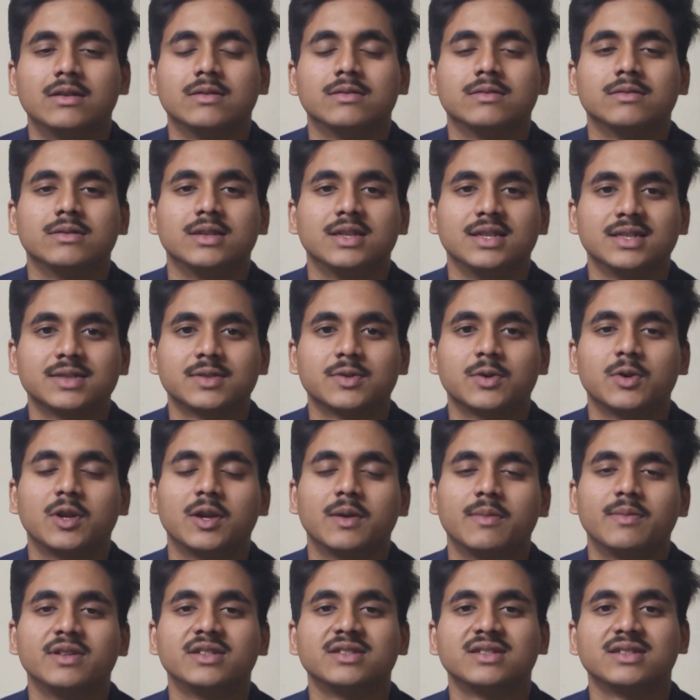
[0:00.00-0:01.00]
This
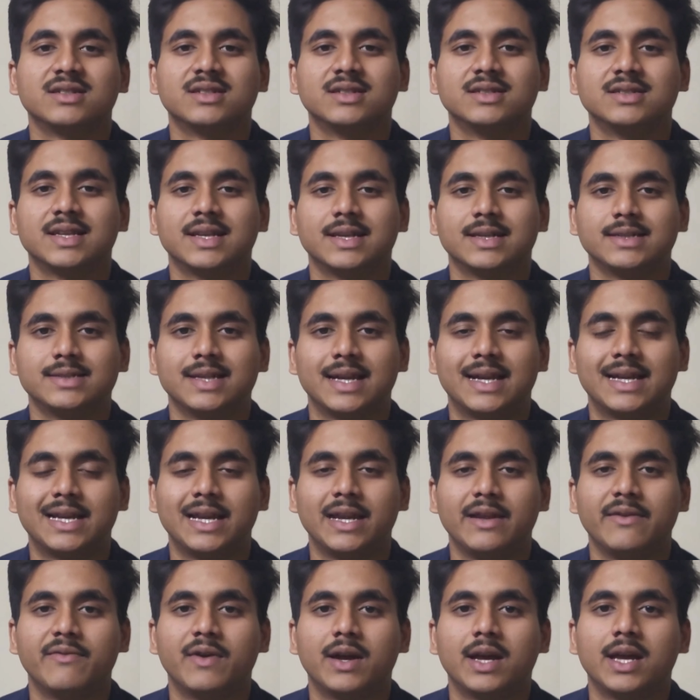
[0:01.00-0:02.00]
collaboration is
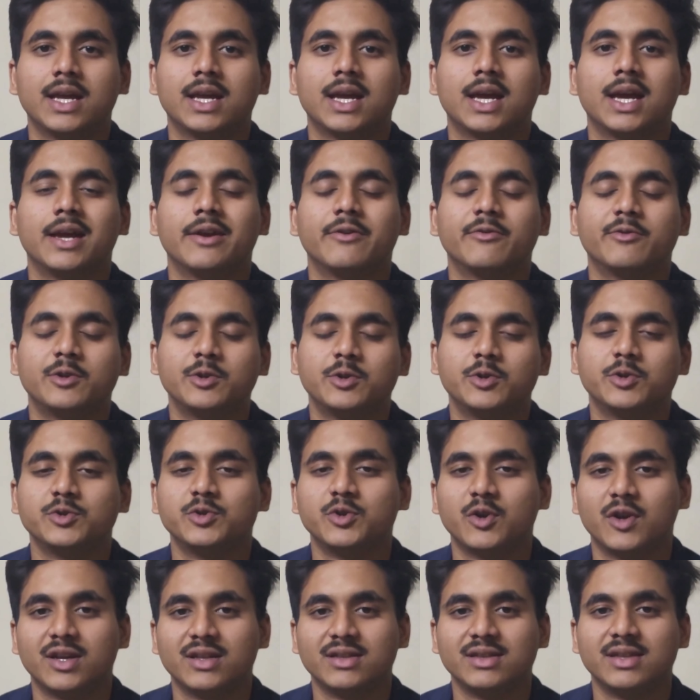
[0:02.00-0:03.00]
exactly why I want to
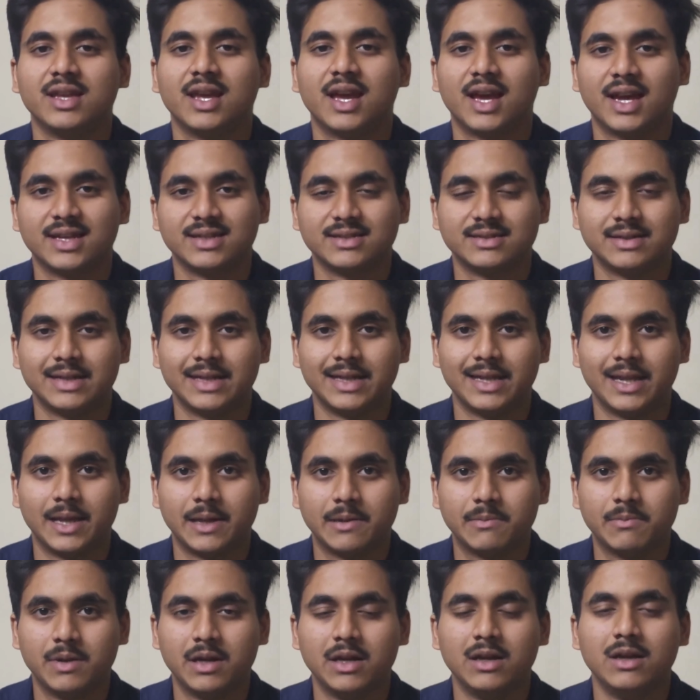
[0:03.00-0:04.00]
join the HiSIL
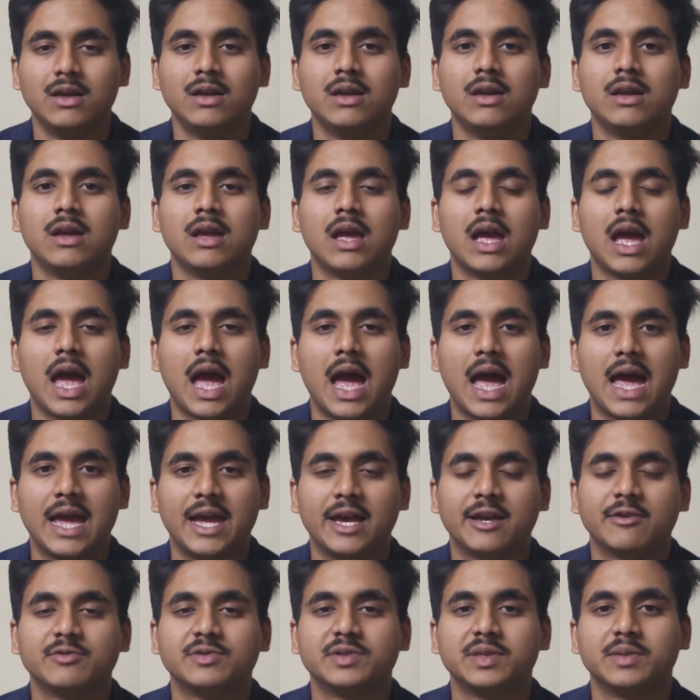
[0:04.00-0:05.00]
lab. I
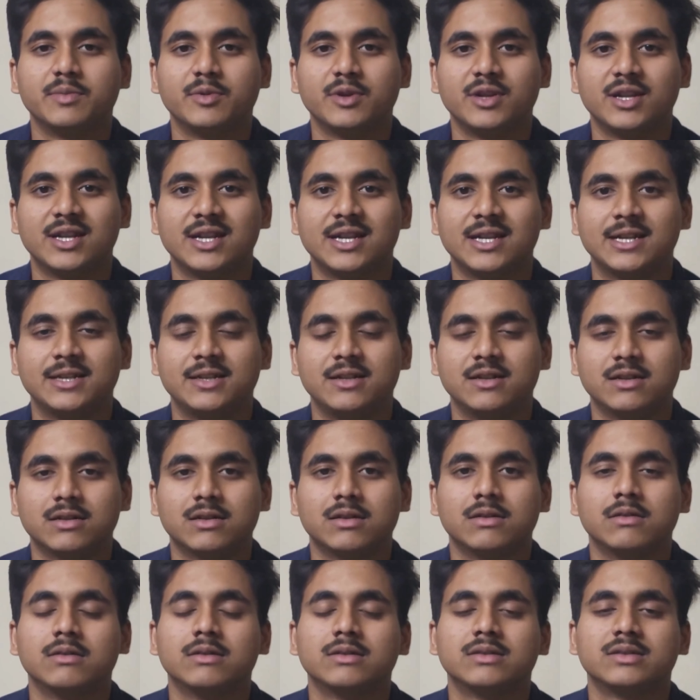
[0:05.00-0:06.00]
have simulated
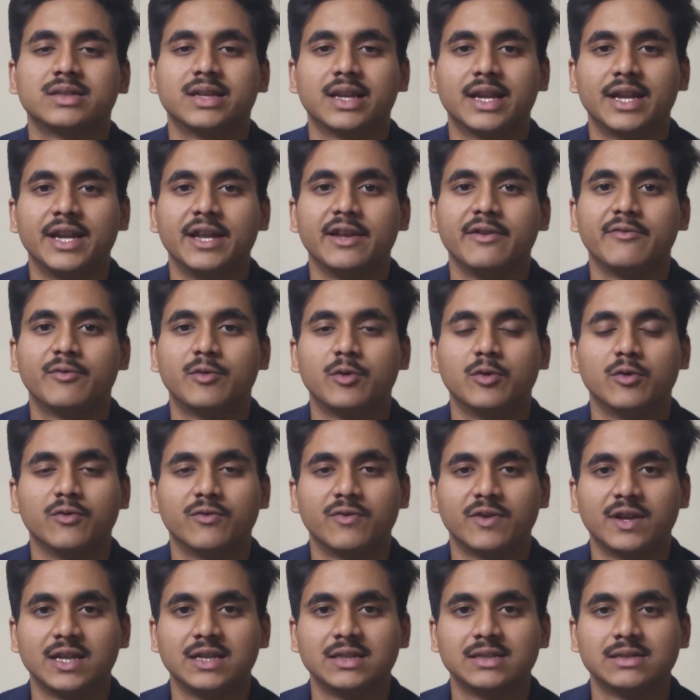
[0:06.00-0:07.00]
the steady flow
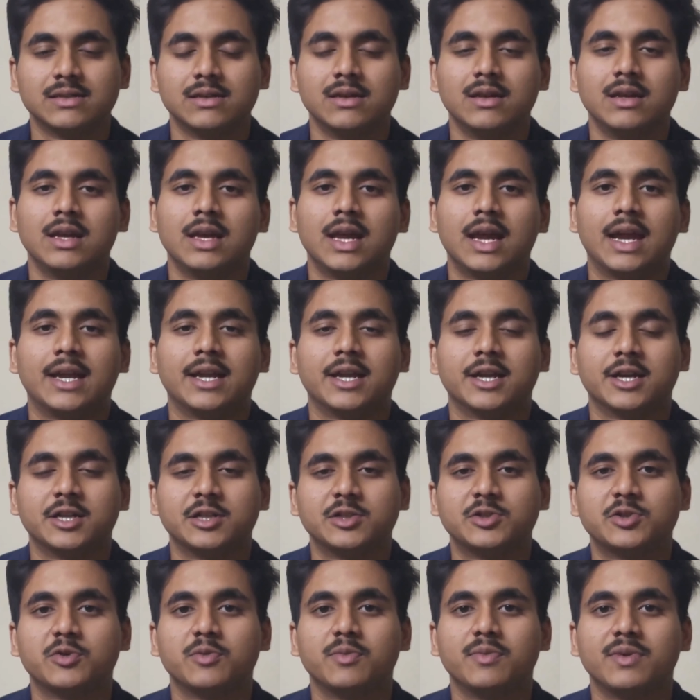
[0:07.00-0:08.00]
fields and
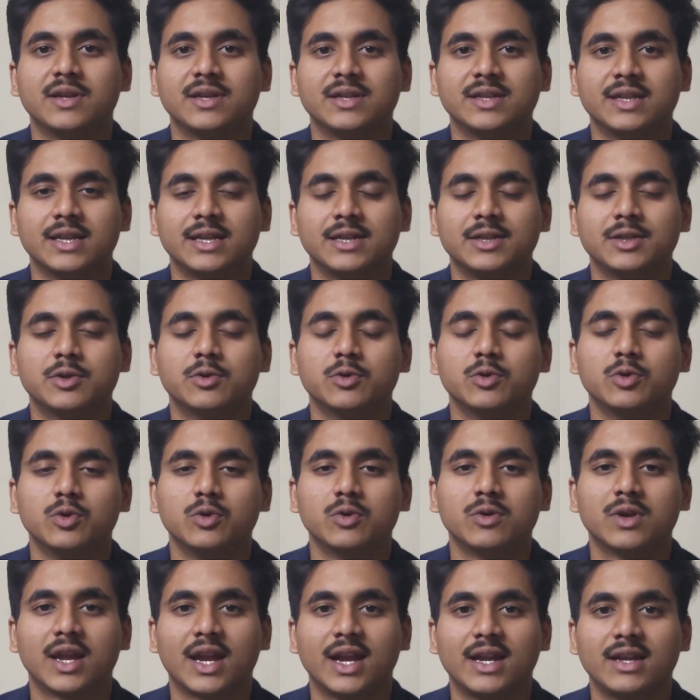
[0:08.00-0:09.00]
also beginning to
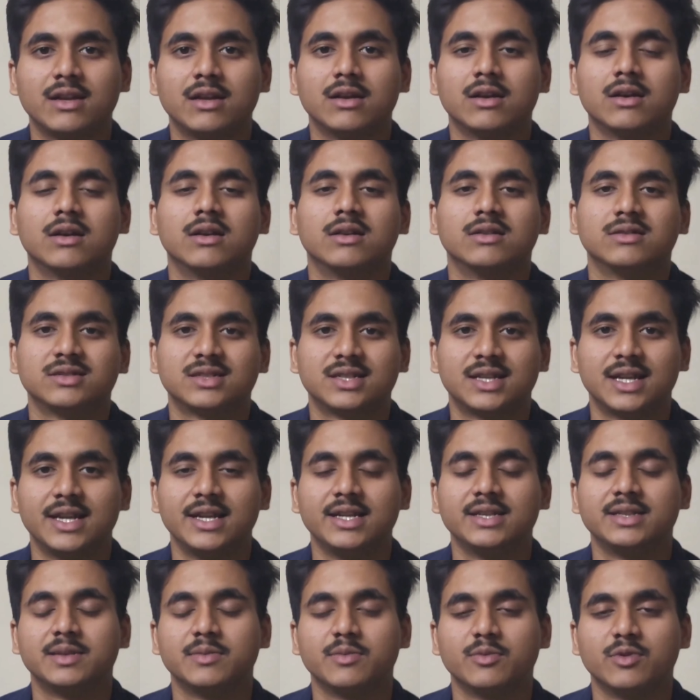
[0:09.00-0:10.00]
look at
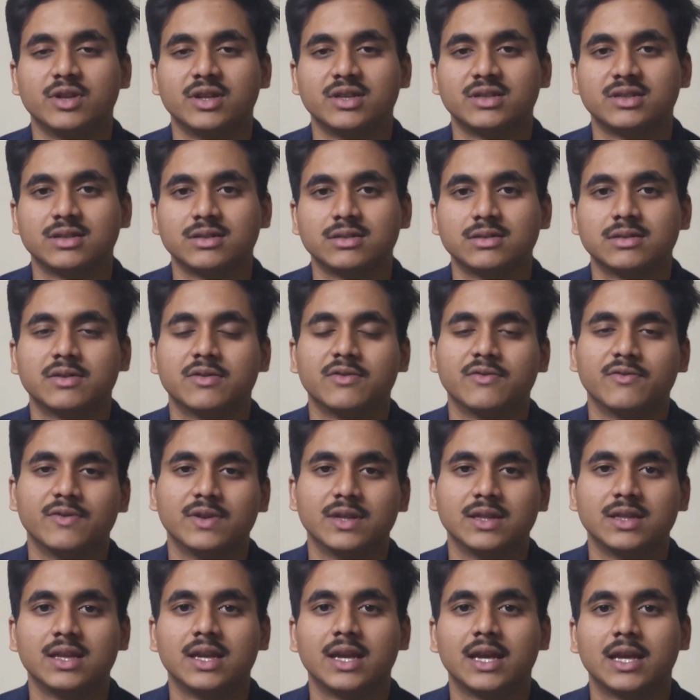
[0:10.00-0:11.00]
unsteady simulations
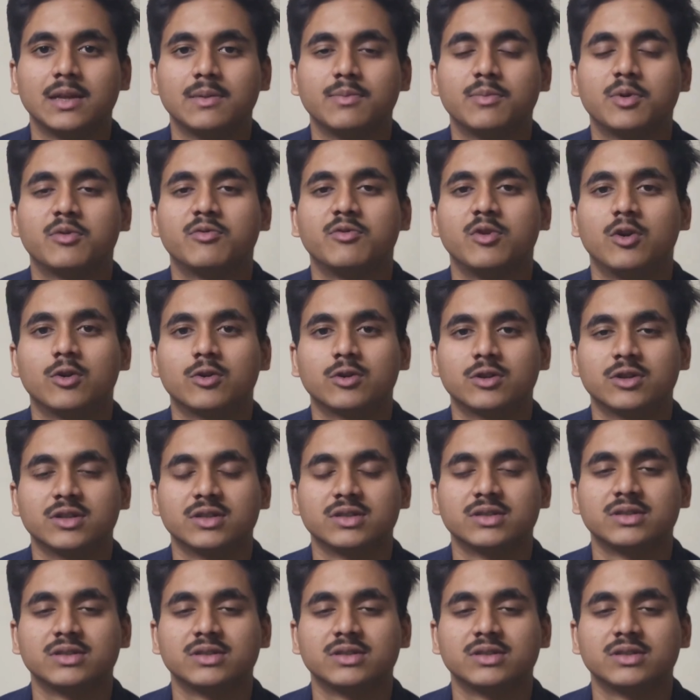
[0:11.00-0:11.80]
with the help of Dr.